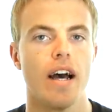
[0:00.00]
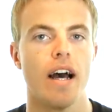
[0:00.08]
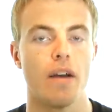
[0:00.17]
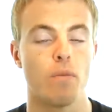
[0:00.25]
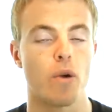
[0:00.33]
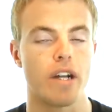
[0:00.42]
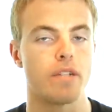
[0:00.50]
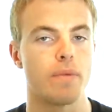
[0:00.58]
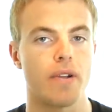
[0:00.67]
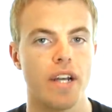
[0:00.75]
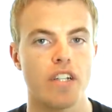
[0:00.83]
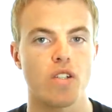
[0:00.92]
and more
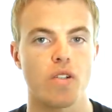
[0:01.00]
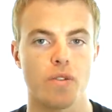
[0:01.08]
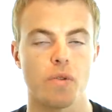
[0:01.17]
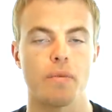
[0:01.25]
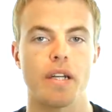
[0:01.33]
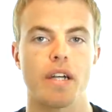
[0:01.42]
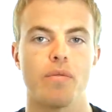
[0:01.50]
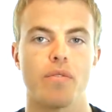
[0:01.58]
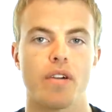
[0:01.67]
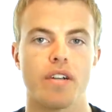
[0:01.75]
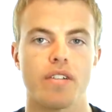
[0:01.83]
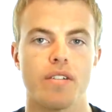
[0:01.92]
experiential it will become
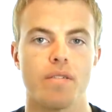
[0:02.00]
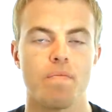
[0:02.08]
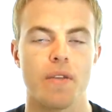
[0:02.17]
for us.